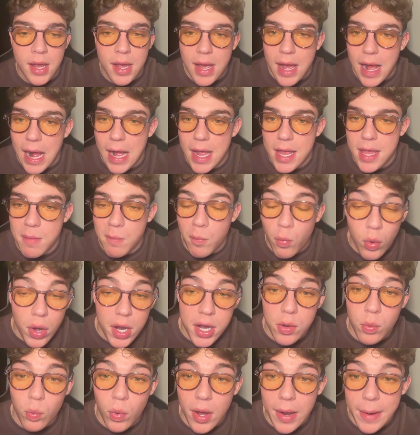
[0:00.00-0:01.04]
I am
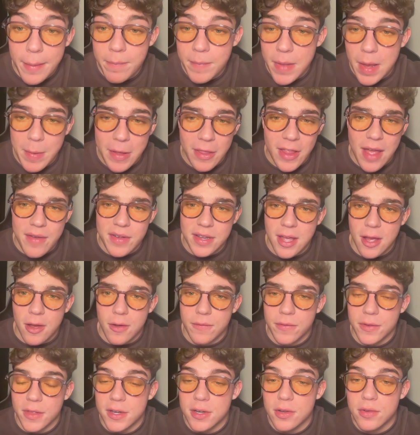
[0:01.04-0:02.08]
1-1 on my live account
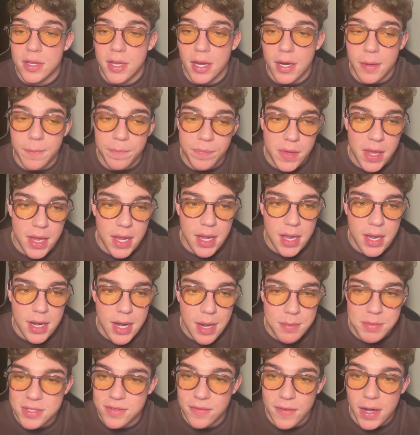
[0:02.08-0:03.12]
for the new year, and I'm
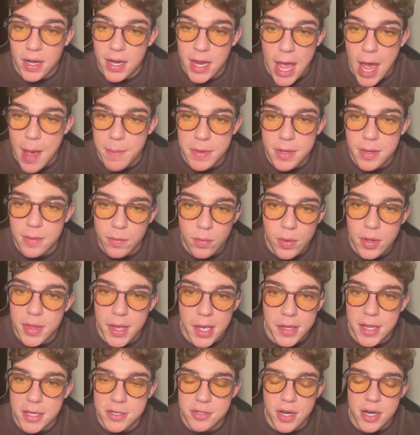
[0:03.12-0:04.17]
just very happy with how
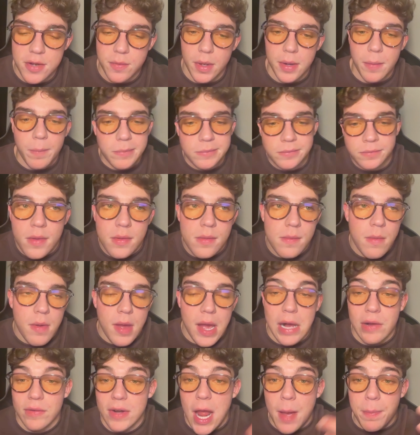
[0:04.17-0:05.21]
that trade went.
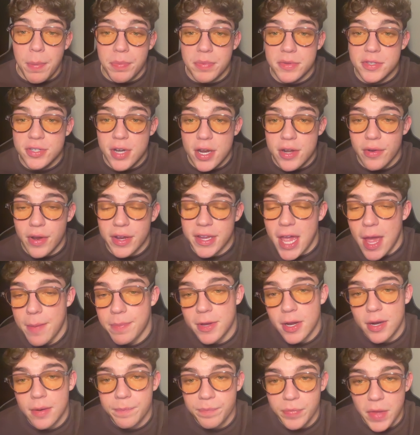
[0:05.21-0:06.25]
I'll wrap up the trade recap
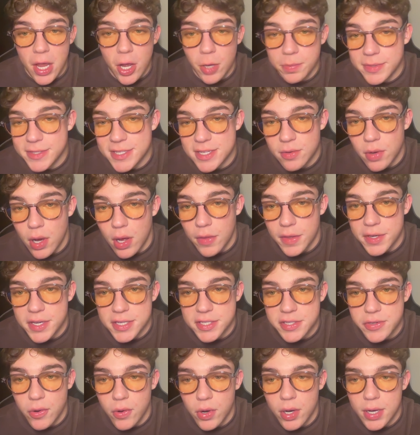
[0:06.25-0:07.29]
here. I hope to see you all in the
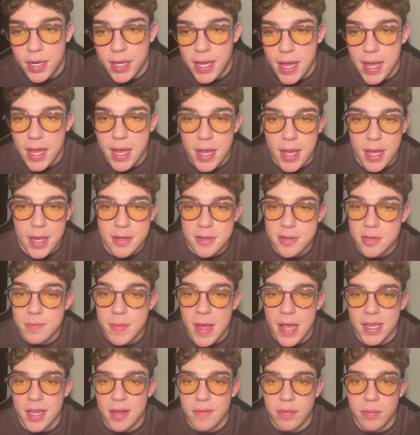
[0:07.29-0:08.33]
Discord and tune
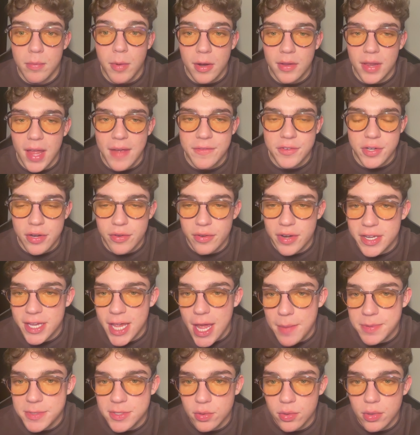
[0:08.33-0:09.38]
back in for more live trade
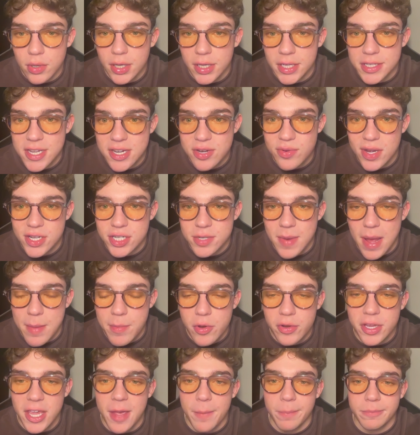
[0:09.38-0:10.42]
recaps or a continuation of my
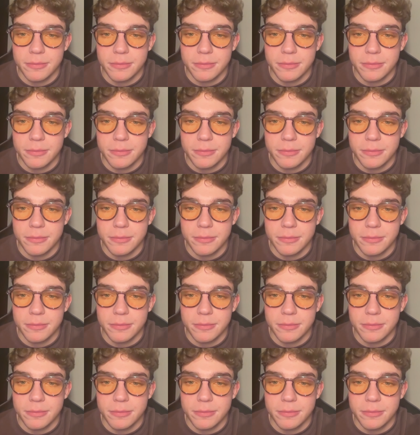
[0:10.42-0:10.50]
bootcamp.